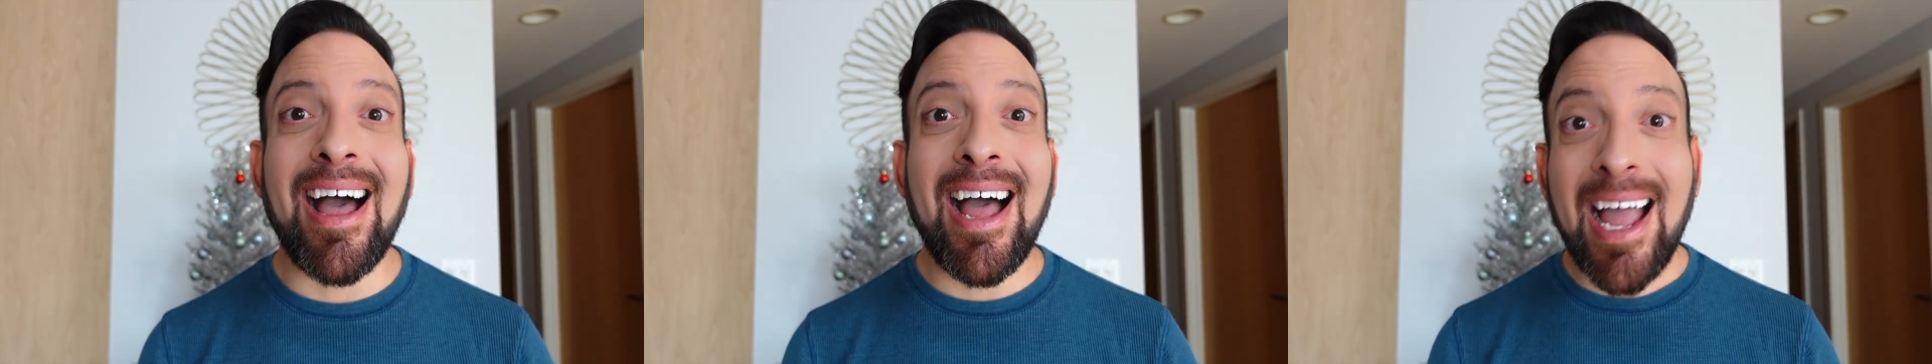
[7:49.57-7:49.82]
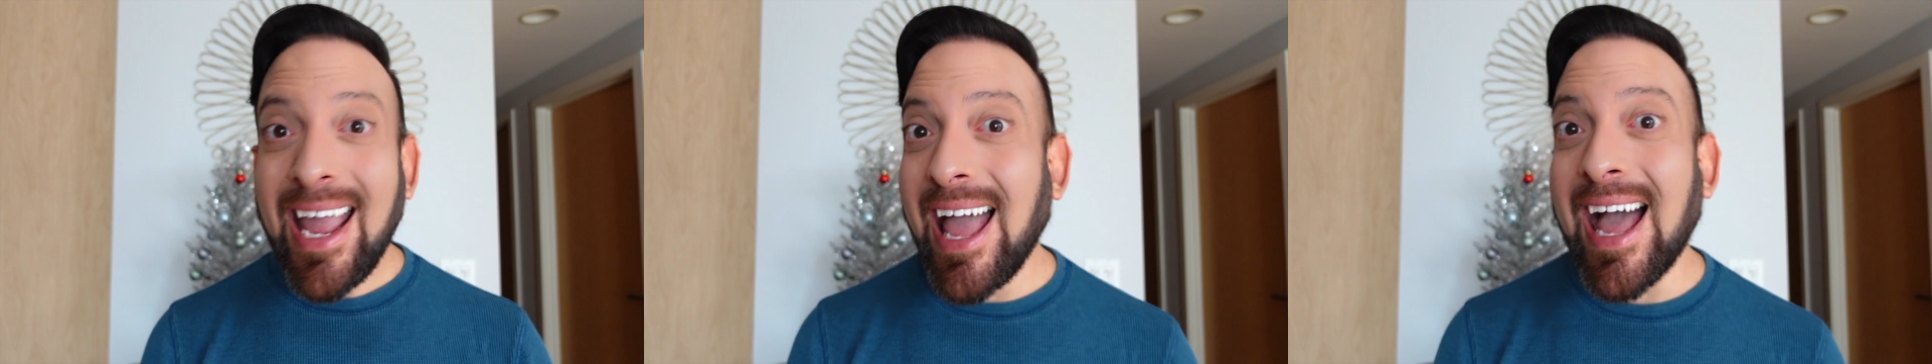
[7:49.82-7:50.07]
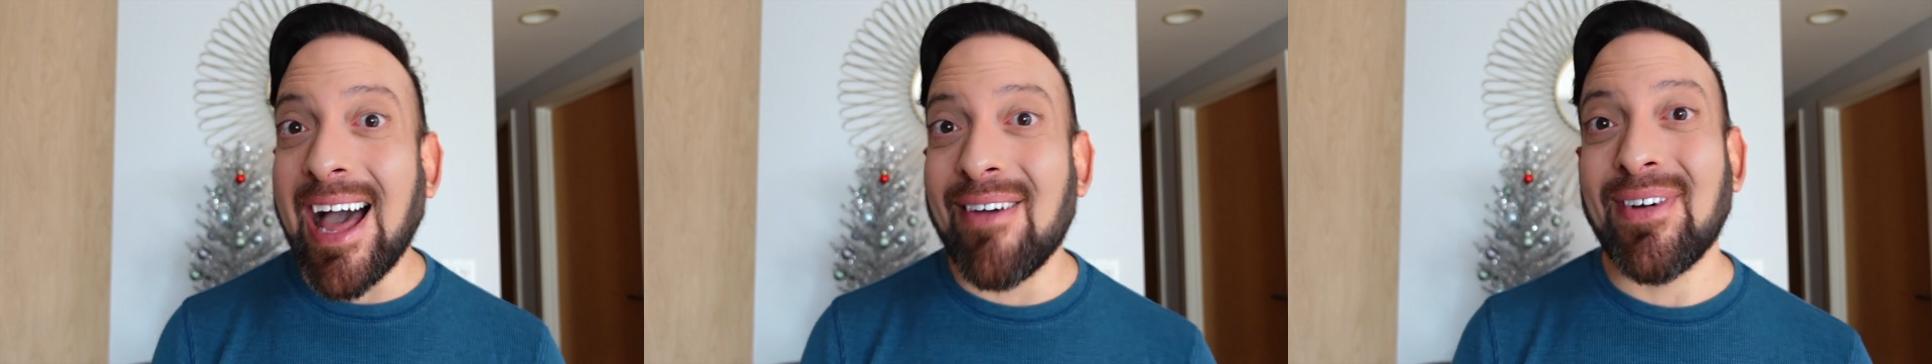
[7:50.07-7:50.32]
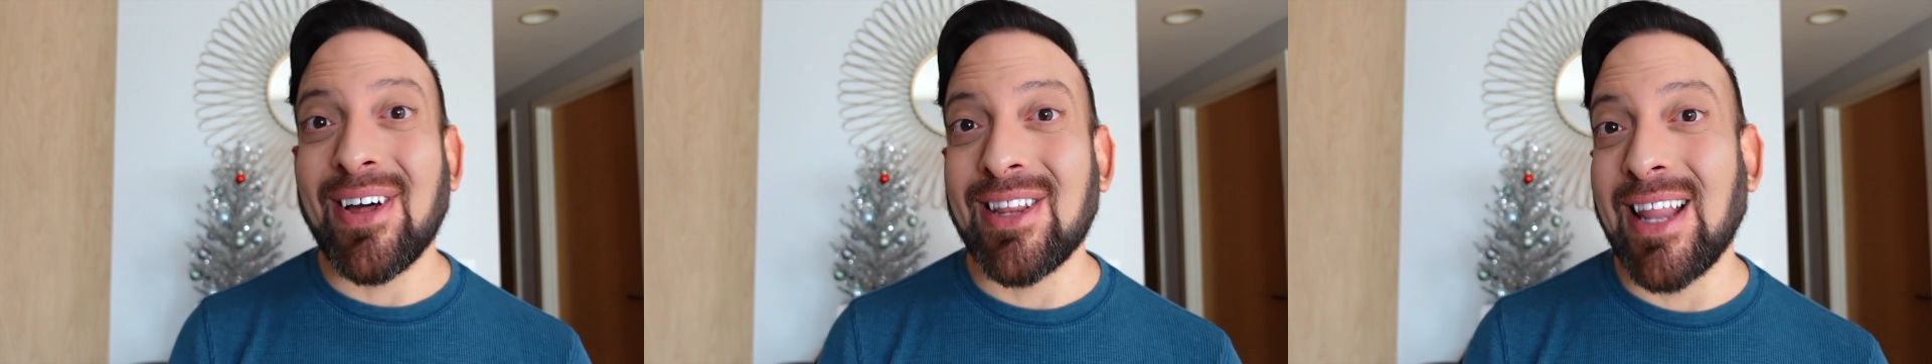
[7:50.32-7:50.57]
I
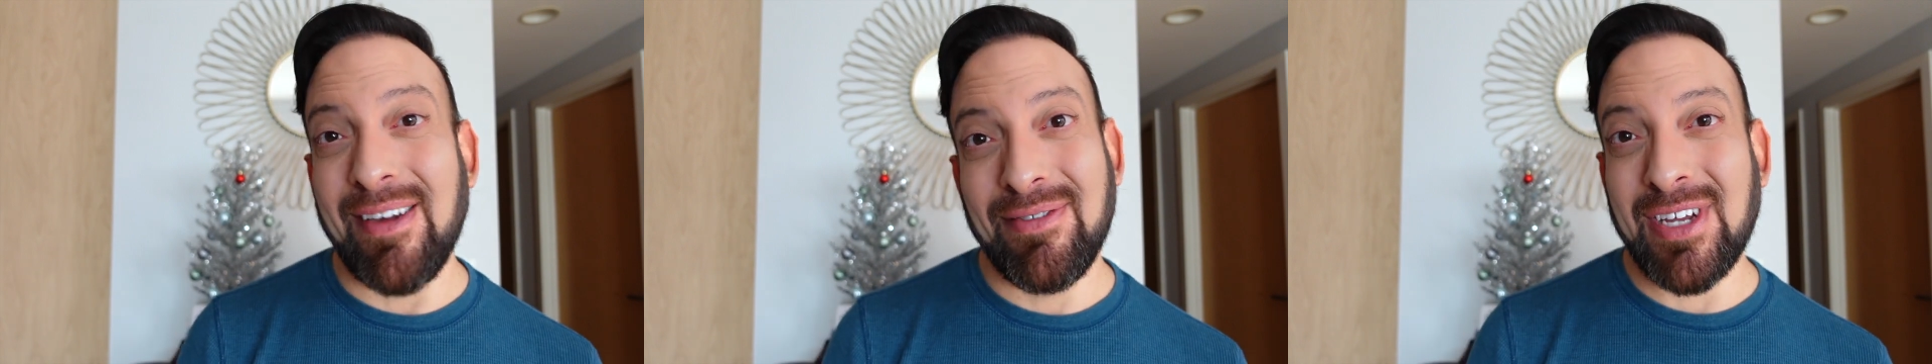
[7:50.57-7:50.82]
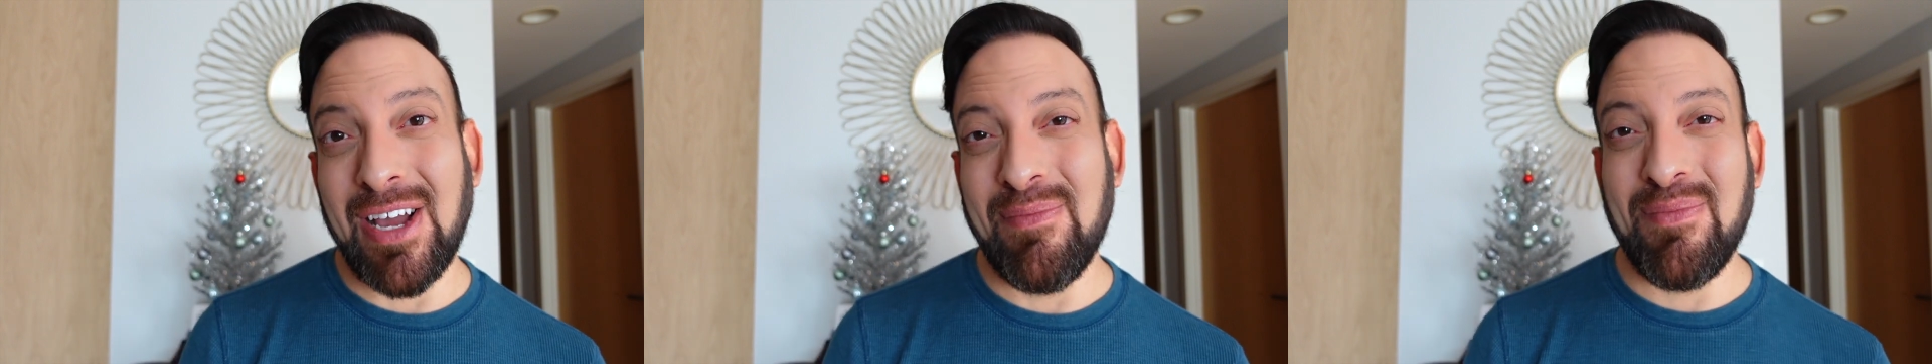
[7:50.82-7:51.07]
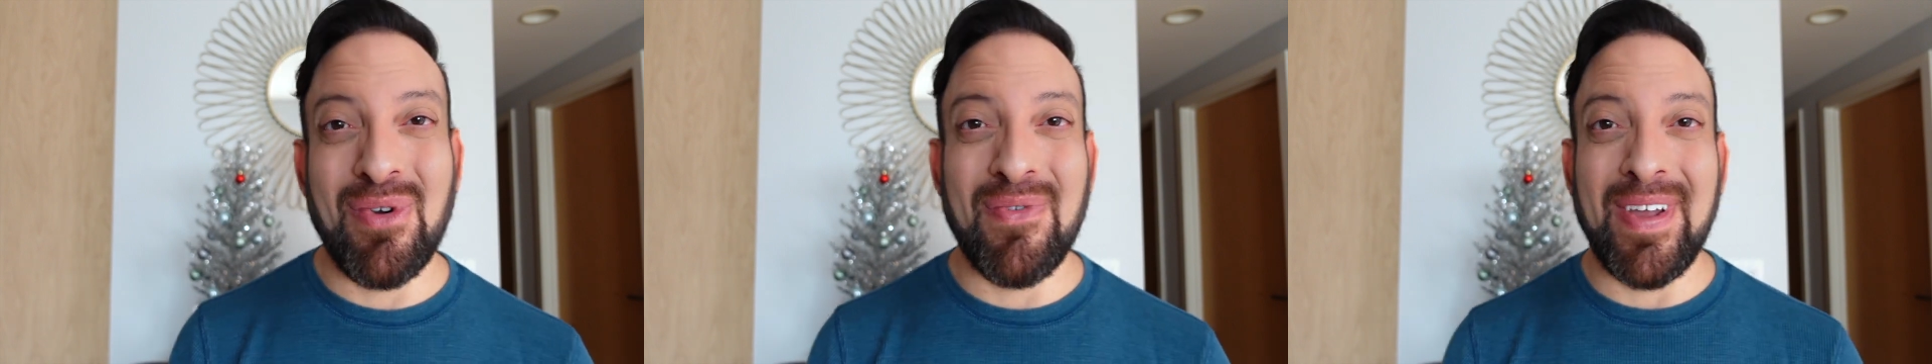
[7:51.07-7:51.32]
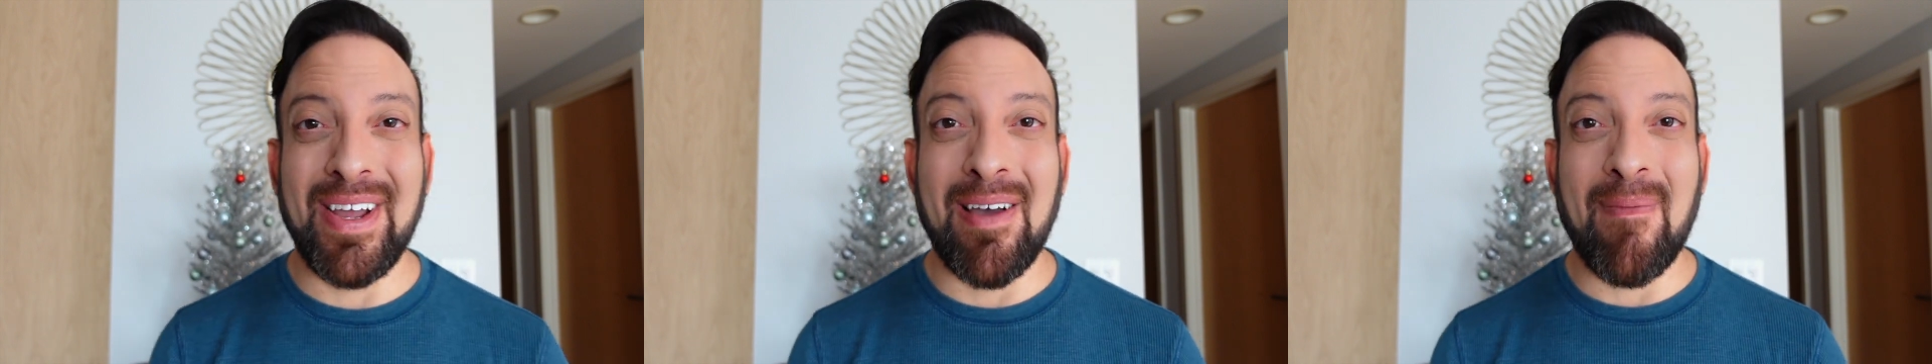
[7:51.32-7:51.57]
have a Lifetime
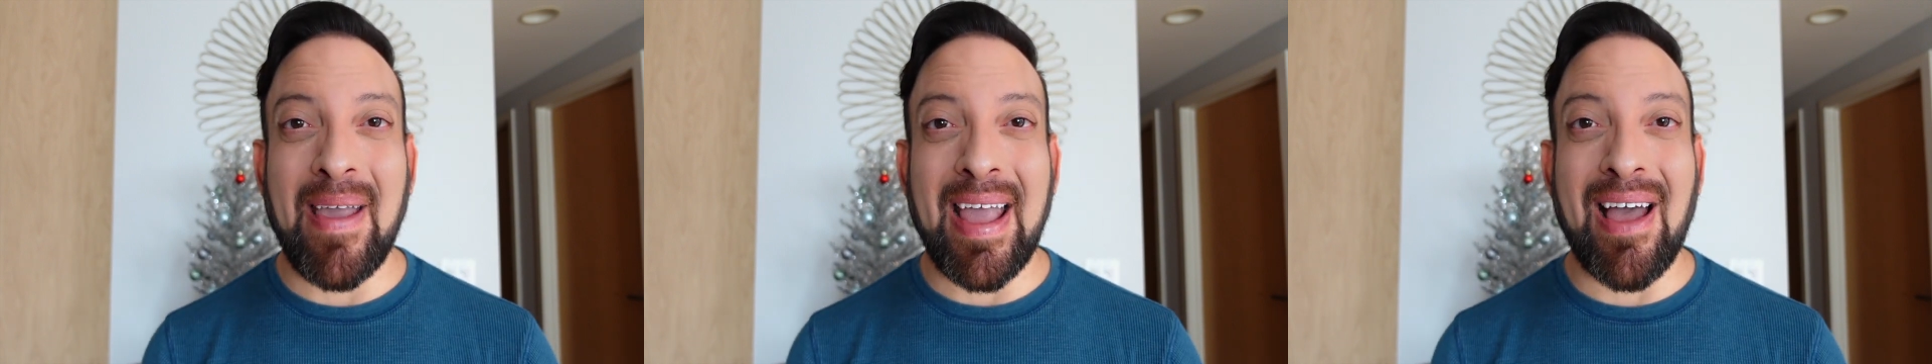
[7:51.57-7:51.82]
movie coming